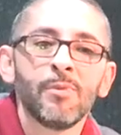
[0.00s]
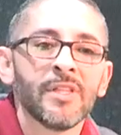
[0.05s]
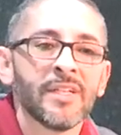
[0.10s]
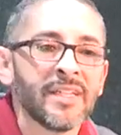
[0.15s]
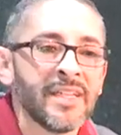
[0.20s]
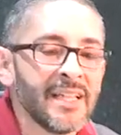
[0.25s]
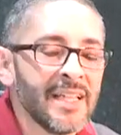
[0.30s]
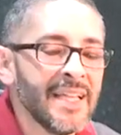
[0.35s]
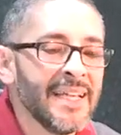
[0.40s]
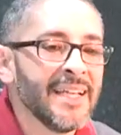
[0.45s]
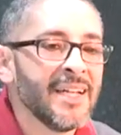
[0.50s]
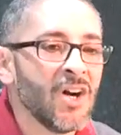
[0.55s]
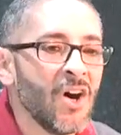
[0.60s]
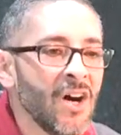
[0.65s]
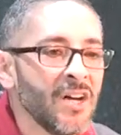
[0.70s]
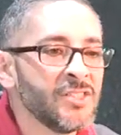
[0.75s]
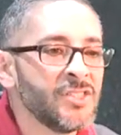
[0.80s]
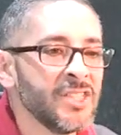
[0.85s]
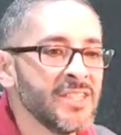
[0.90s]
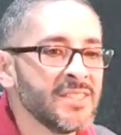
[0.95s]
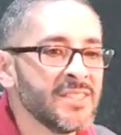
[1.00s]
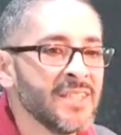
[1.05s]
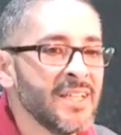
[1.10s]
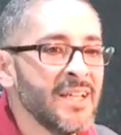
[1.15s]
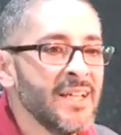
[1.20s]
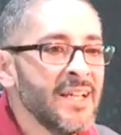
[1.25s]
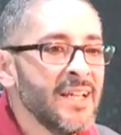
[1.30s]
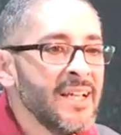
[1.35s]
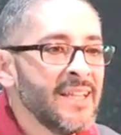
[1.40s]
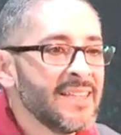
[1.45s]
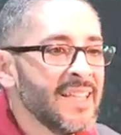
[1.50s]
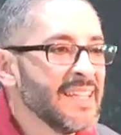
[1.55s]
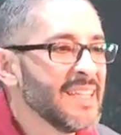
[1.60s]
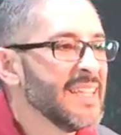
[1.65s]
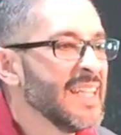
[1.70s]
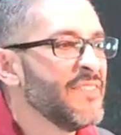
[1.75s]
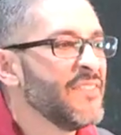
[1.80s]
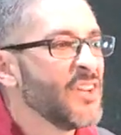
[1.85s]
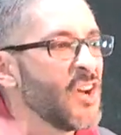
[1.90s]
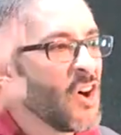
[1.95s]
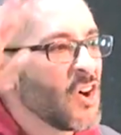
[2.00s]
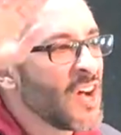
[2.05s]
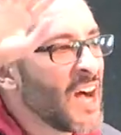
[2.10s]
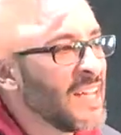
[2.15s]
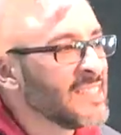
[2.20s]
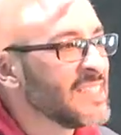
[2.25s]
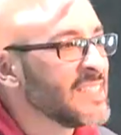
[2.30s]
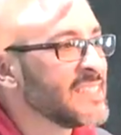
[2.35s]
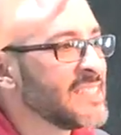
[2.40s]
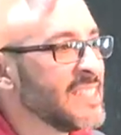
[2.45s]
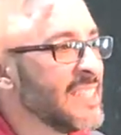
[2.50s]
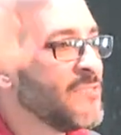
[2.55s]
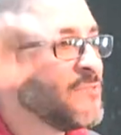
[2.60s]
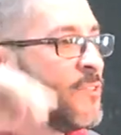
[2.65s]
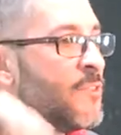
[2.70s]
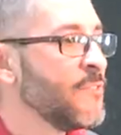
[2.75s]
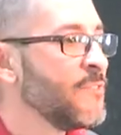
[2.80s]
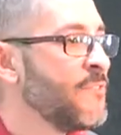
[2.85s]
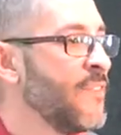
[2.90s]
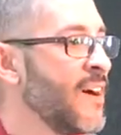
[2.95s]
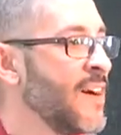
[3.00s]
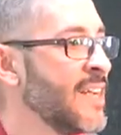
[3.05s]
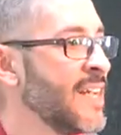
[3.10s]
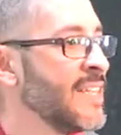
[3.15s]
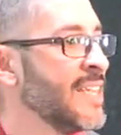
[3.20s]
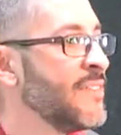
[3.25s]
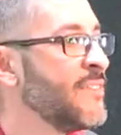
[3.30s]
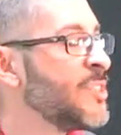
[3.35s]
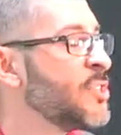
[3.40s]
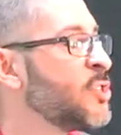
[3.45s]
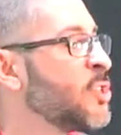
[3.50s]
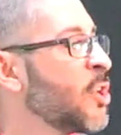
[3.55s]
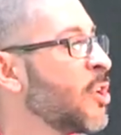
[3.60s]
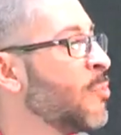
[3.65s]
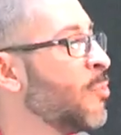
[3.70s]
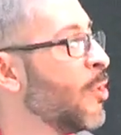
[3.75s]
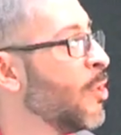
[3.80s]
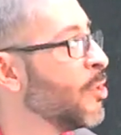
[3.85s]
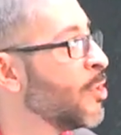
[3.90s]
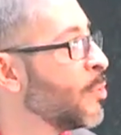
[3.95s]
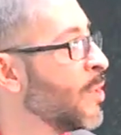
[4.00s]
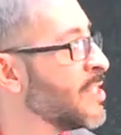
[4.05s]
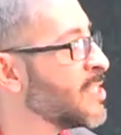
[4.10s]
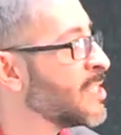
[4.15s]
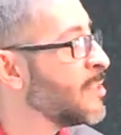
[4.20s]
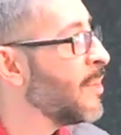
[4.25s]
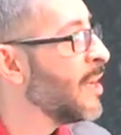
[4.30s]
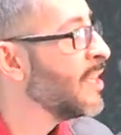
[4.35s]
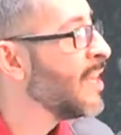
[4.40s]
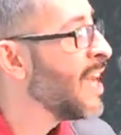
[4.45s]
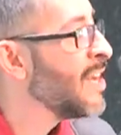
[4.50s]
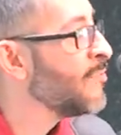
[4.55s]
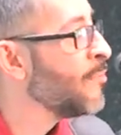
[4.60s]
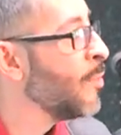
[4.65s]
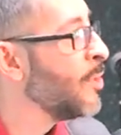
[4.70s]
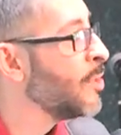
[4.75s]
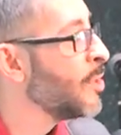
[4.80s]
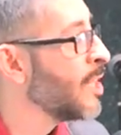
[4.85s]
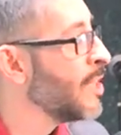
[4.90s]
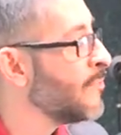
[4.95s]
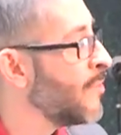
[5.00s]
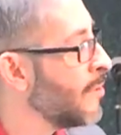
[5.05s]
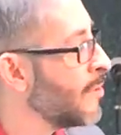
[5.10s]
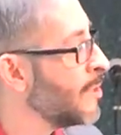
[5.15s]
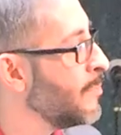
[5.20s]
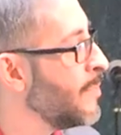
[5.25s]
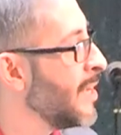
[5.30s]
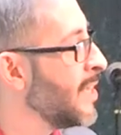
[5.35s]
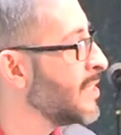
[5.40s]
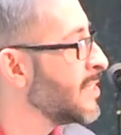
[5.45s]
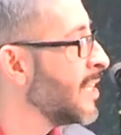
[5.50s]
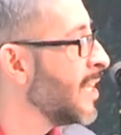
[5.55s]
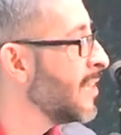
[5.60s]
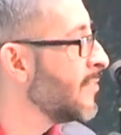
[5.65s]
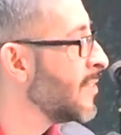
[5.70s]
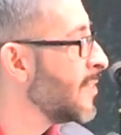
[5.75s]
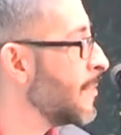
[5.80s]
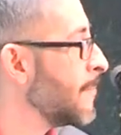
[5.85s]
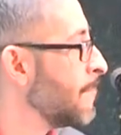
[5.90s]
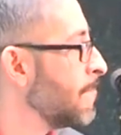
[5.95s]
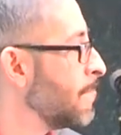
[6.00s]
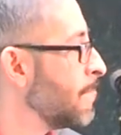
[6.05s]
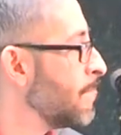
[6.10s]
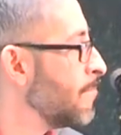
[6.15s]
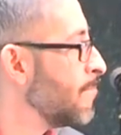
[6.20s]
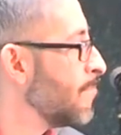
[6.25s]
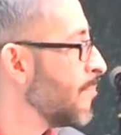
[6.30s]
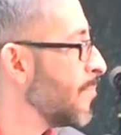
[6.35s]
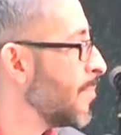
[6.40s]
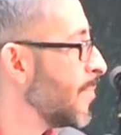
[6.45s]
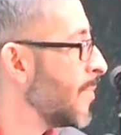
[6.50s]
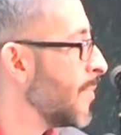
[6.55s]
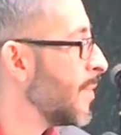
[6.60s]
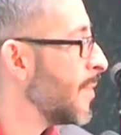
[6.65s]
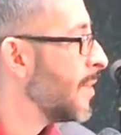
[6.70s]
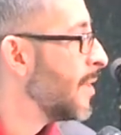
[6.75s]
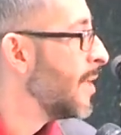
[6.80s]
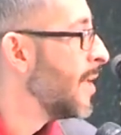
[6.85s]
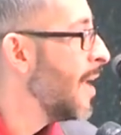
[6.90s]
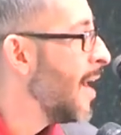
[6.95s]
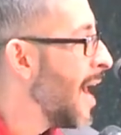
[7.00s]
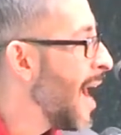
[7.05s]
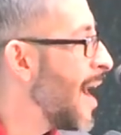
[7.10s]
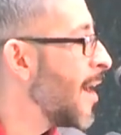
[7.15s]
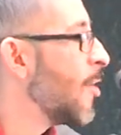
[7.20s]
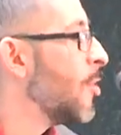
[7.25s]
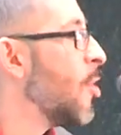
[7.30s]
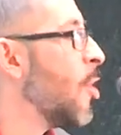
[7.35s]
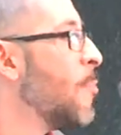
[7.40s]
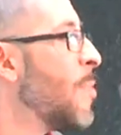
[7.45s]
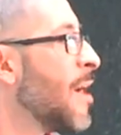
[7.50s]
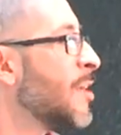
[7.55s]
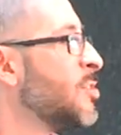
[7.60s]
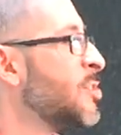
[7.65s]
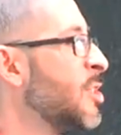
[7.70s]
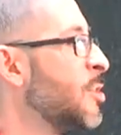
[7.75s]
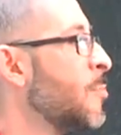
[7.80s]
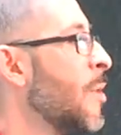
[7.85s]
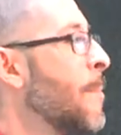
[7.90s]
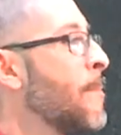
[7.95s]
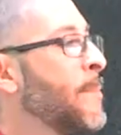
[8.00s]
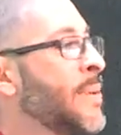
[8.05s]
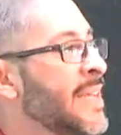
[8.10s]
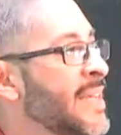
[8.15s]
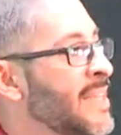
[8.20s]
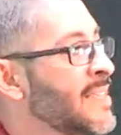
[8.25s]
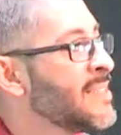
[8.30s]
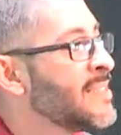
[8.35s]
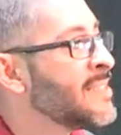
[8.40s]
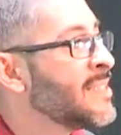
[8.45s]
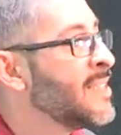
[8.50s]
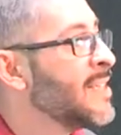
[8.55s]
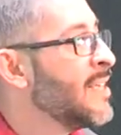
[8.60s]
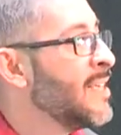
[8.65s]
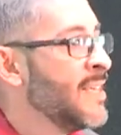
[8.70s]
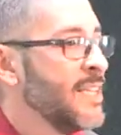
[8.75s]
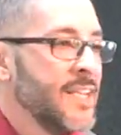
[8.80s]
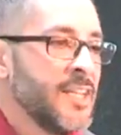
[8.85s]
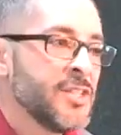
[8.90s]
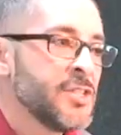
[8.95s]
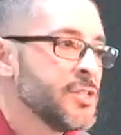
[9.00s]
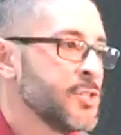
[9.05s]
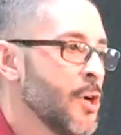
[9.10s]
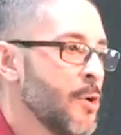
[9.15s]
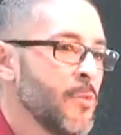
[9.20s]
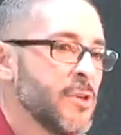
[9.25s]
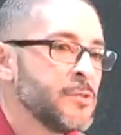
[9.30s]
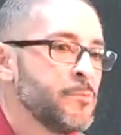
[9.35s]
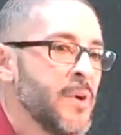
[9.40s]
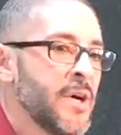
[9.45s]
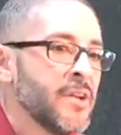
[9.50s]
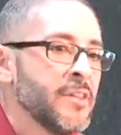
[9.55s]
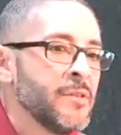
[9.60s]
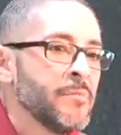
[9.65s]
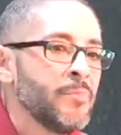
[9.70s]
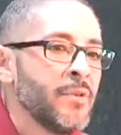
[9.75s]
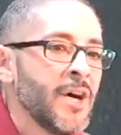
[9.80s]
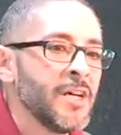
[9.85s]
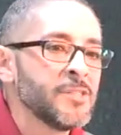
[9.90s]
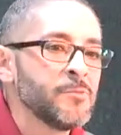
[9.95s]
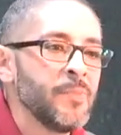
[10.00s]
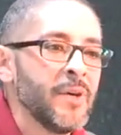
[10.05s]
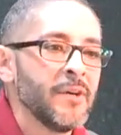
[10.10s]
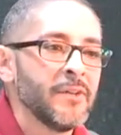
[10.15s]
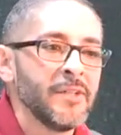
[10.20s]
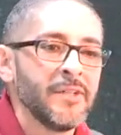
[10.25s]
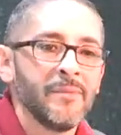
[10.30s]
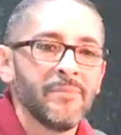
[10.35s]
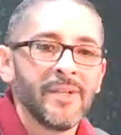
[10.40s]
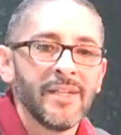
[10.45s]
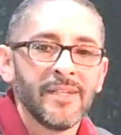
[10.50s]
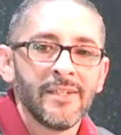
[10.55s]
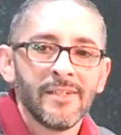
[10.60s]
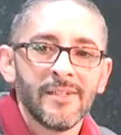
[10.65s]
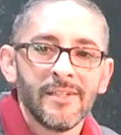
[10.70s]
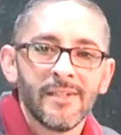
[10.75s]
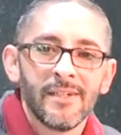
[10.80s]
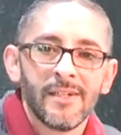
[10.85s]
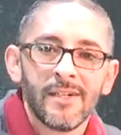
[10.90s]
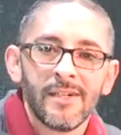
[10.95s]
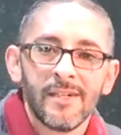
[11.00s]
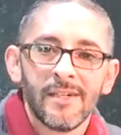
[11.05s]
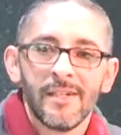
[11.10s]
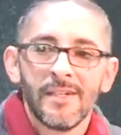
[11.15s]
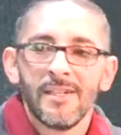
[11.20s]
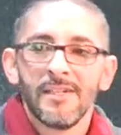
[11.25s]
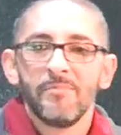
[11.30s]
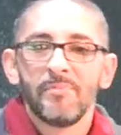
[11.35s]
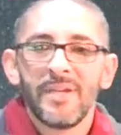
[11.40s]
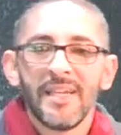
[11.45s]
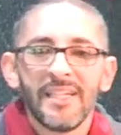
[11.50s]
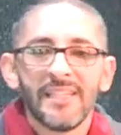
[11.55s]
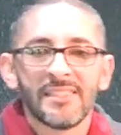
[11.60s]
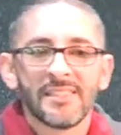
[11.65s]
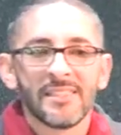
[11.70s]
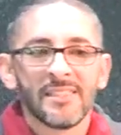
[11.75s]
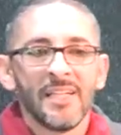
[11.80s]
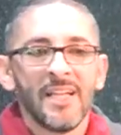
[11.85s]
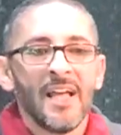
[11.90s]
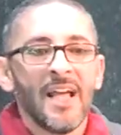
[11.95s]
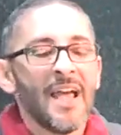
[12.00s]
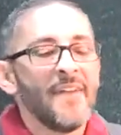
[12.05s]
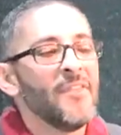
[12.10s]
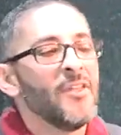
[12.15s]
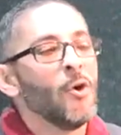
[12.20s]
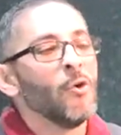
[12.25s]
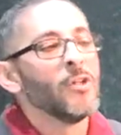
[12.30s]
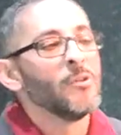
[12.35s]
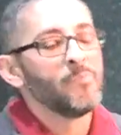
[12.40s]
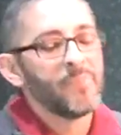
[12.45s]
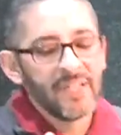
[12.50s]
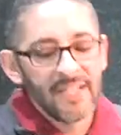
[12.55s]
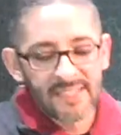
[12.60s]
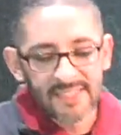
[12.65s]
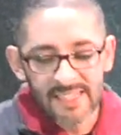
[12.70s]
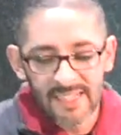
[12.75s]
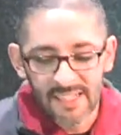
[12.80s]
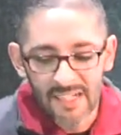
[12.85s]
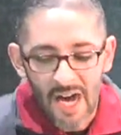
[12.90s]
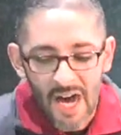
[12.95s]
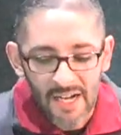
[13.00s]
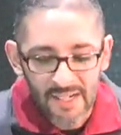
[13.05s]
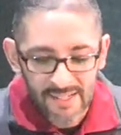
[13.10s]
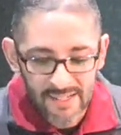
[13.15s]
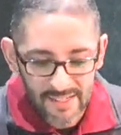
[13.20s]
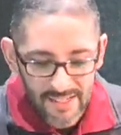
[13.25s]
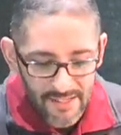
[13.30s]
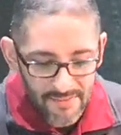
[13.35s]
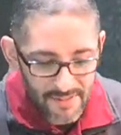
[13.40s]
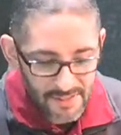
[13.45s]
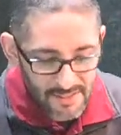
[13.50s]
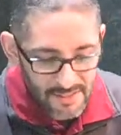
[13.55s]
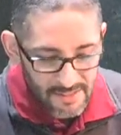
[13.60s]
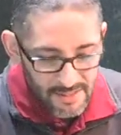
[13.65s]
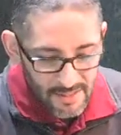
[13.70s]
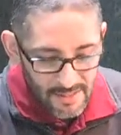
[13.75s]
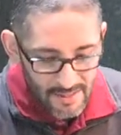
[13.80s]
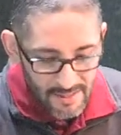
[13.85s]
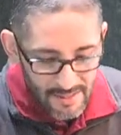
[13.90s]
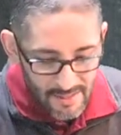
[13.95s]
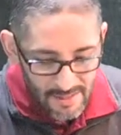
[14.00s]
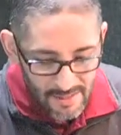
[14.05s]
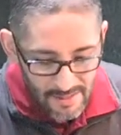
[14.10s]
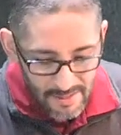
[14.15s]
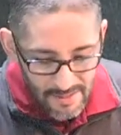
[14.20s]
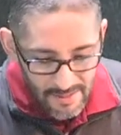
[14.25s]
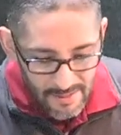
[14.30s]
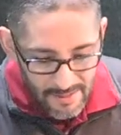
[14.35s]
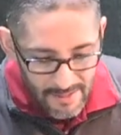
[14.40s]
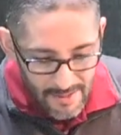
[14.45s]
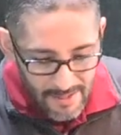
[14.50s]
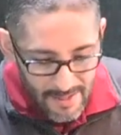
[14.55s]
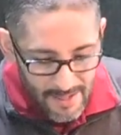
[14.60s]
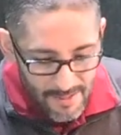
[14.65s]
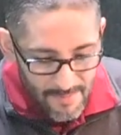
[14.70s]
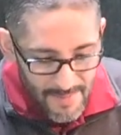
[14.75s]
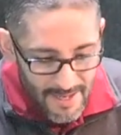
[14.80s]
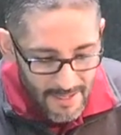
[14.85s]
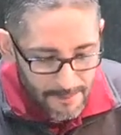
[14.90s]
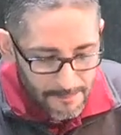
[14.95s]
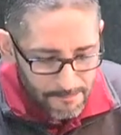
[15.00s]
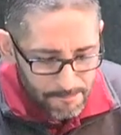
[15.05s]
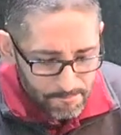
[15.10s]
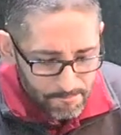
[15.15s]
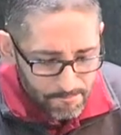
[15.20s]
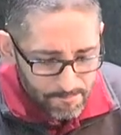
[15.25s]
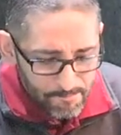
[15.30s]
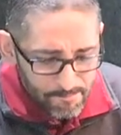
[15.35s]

with a clean conscience than live in all kinds of sinful fun and live in turmoil the rest of my life wondering if I'm going to make it to heaven. I don't know about you, but peace is so much better than prosperity to me. Peace. And the only peace that God can give us. Amen?